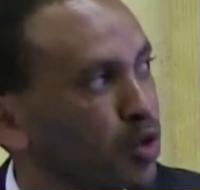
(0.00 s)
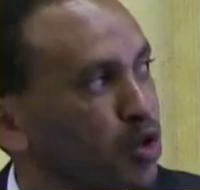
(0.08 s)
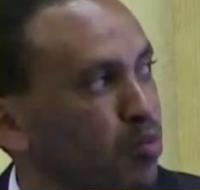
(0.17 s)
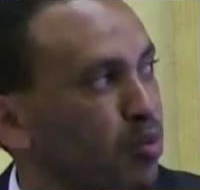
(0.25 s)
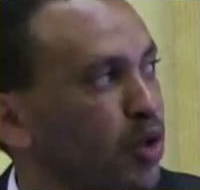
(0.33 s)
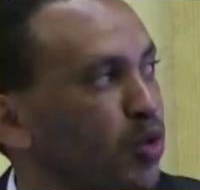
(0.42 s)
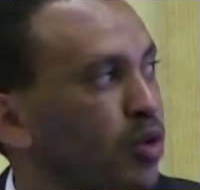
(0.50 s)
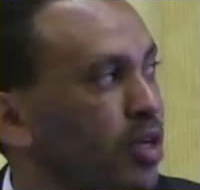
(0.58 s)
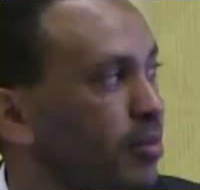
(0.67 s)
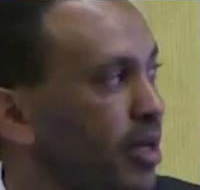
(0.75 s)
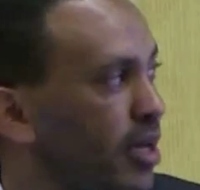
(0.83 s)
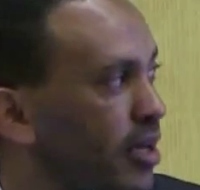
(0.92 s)
was 2.1
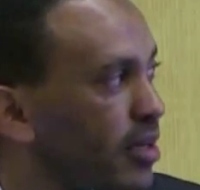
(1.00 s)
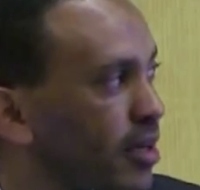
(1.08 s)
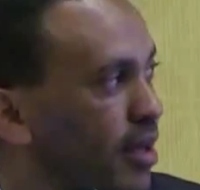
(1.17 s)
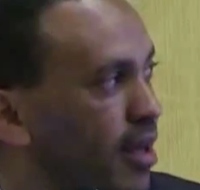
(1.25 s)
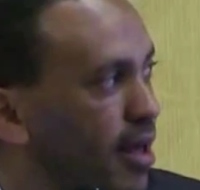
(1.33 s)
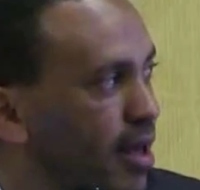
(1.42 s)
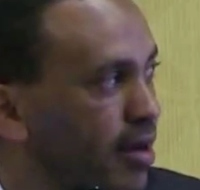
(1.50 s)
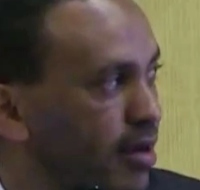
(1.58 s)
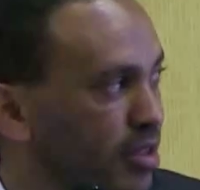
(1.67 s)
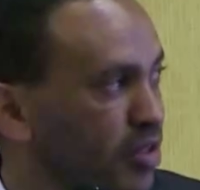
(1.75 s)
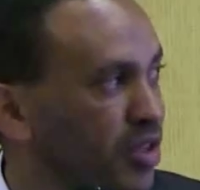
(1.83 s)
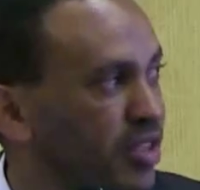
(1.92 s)
million, and
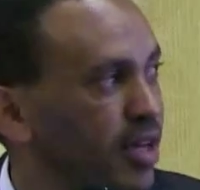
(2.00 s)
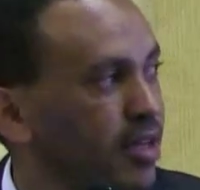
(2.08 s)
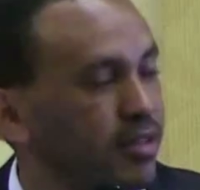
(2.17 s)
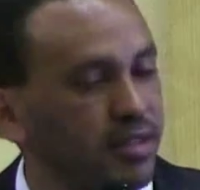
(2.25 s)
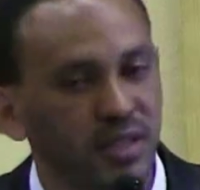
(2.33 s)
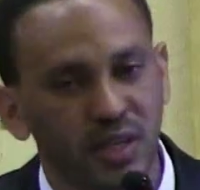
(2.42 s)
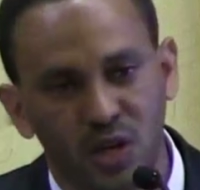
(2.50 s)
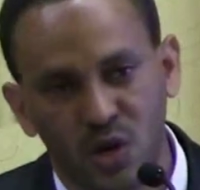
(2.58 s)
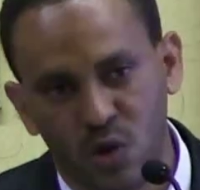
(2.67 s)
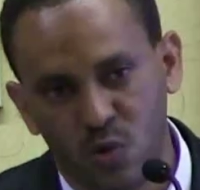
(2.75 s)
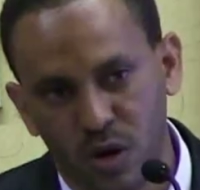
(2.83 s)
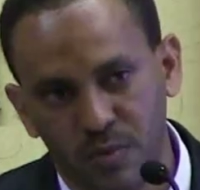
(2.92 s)
deaths due to AIDS
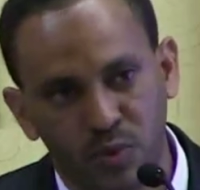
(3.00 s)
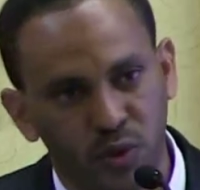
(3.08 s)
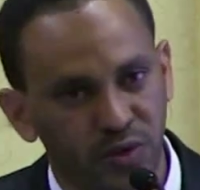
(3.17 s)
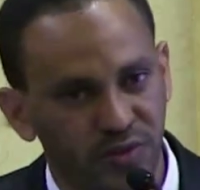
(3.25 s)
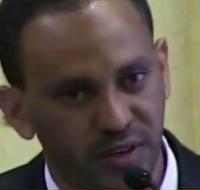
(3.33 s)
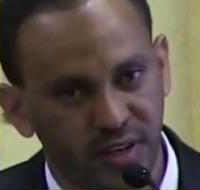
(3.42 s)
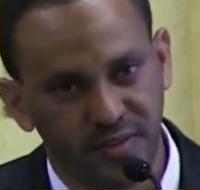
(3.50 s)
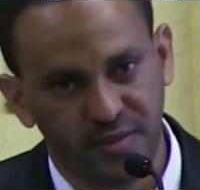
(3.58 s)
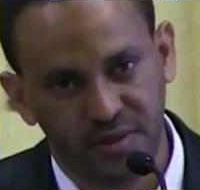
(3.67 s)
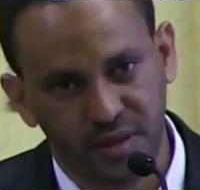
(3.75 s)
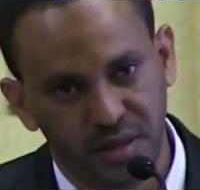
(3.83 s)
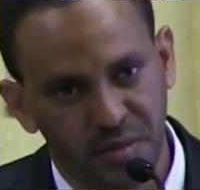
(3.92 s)
1.5
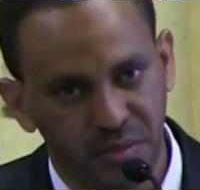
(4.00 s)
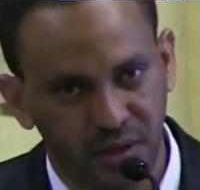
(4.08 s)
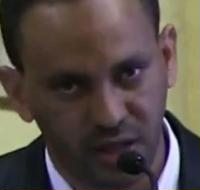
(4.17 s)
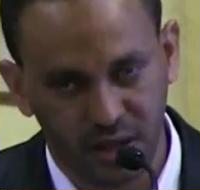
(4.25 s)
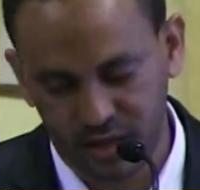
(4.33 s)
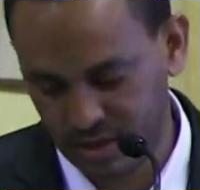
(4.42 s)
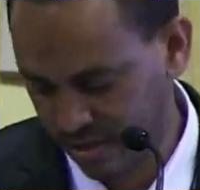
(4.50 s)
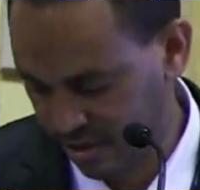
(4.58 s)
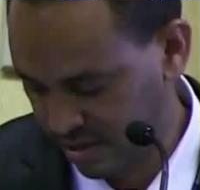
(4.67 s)
million.